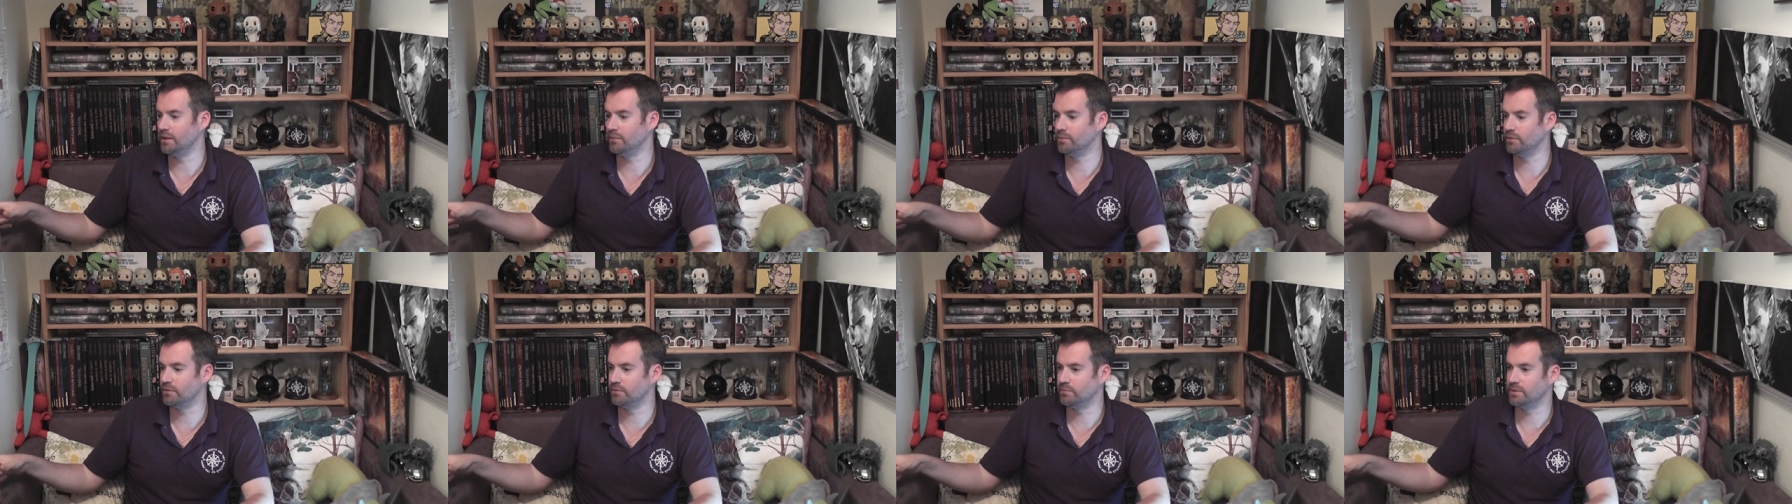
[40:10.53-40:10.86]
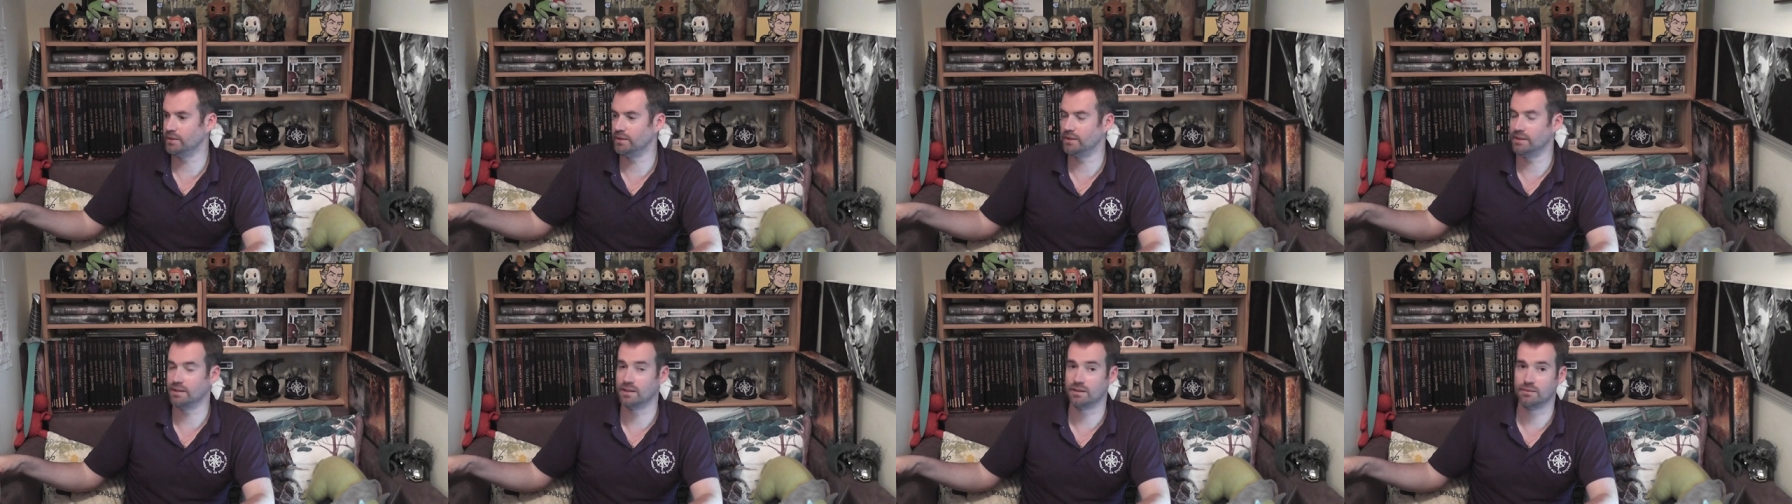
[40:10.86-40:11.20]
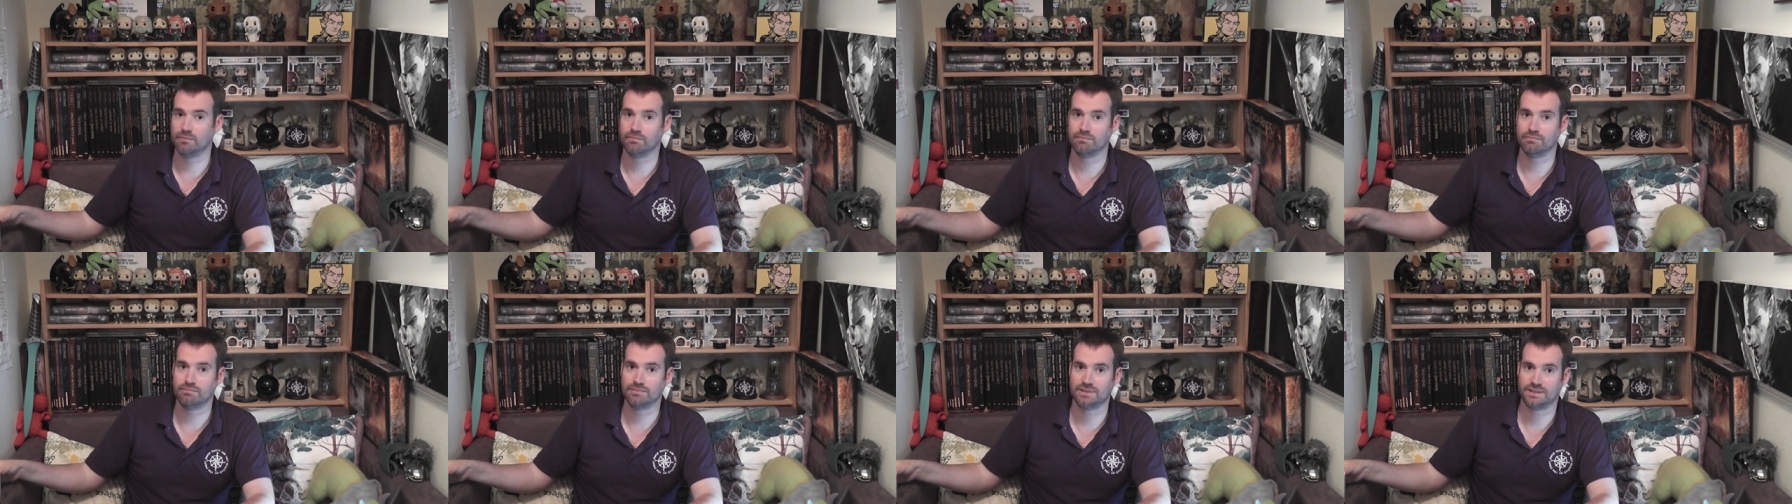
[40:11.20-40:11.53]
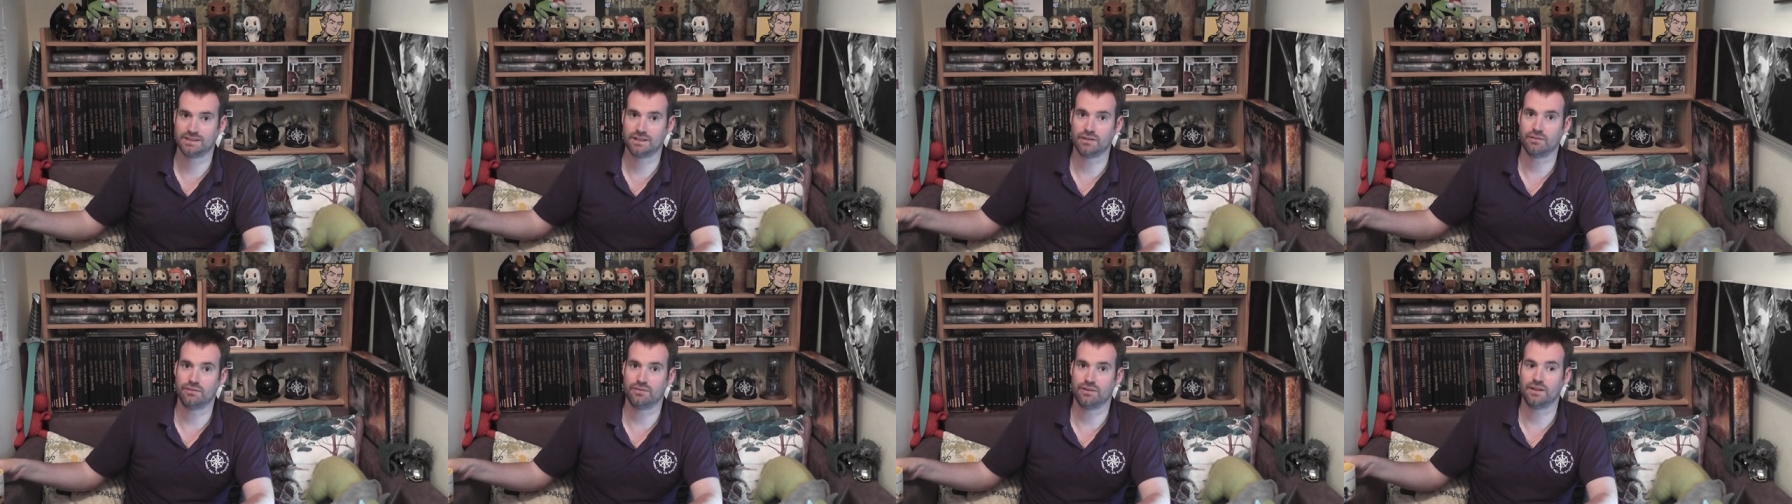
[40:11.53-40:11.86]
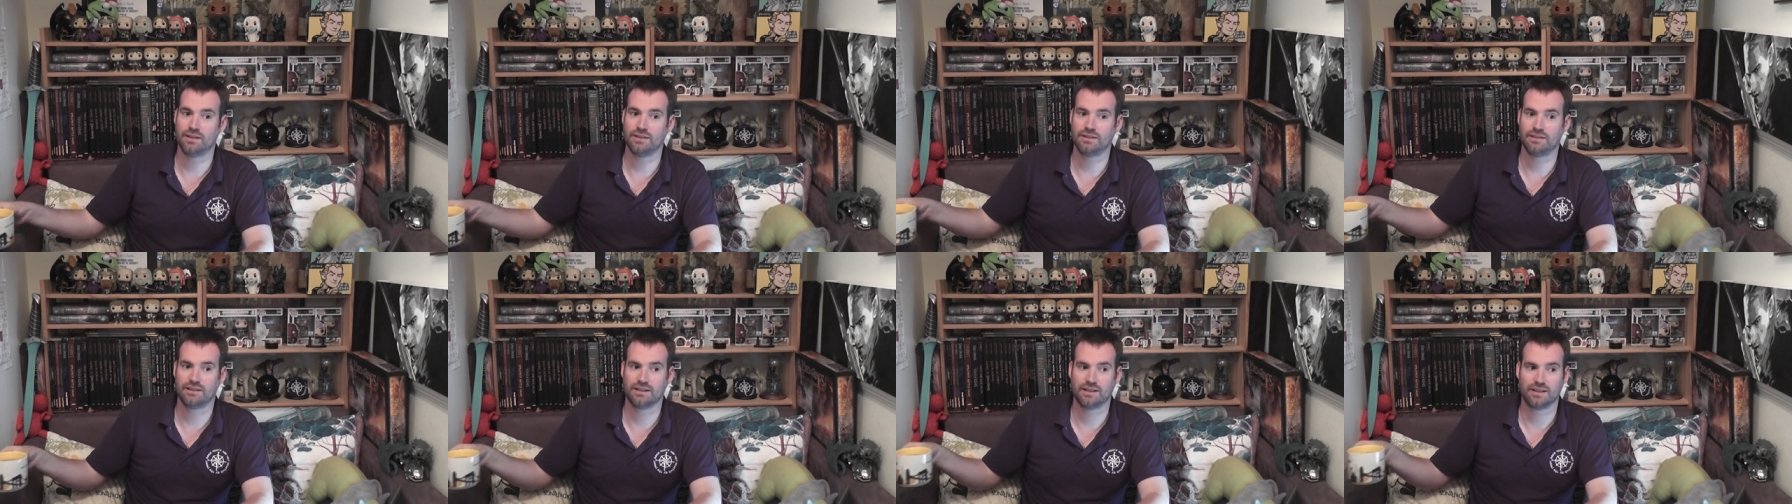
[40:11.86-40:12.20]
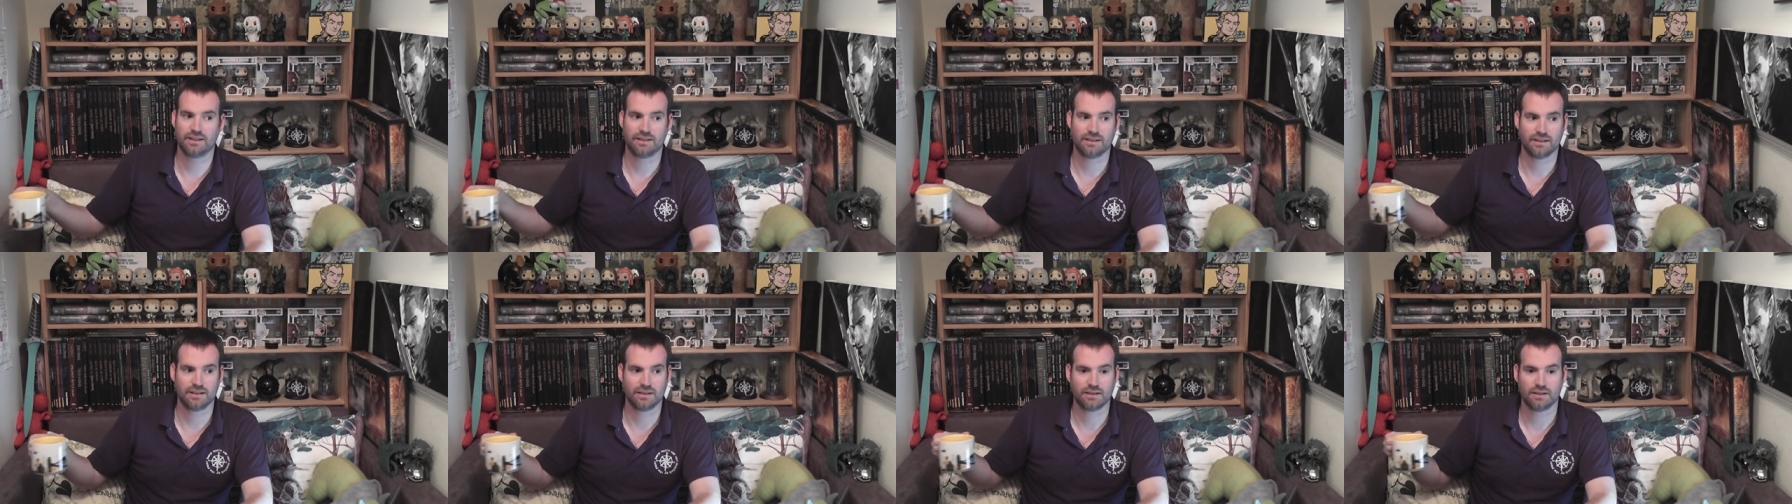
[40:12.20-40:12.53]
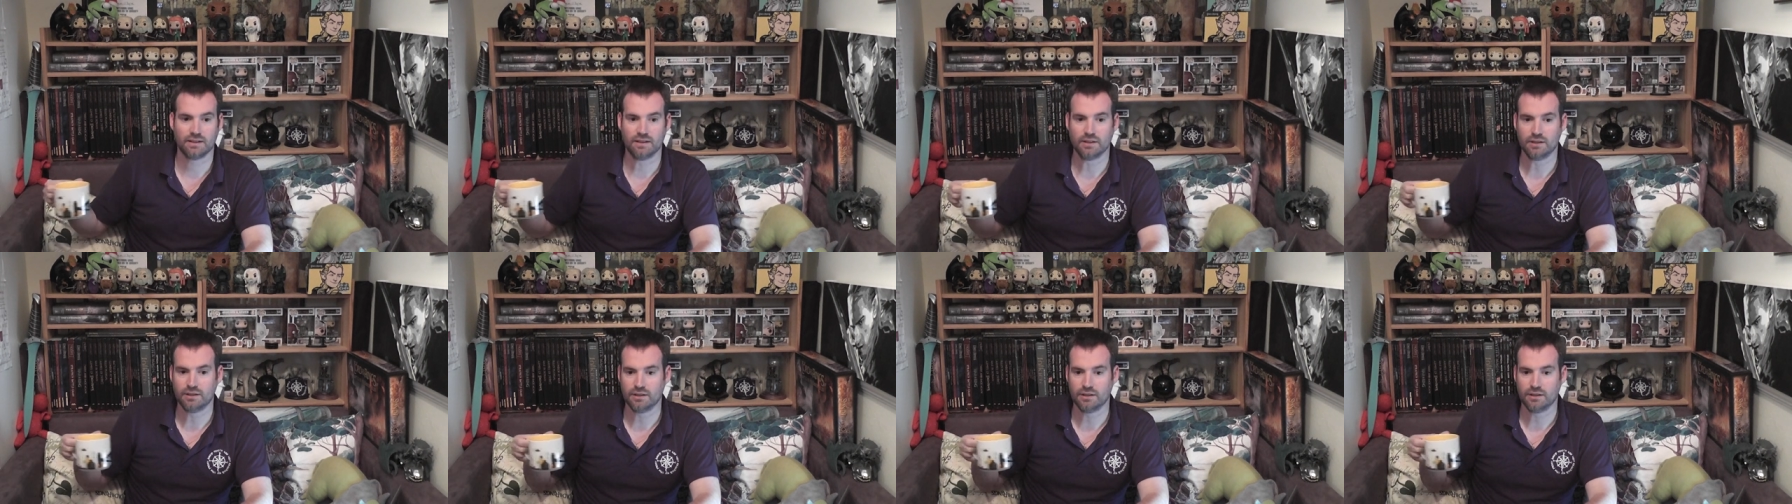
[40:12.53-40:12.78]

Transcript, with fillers: Emma have been self-isolating.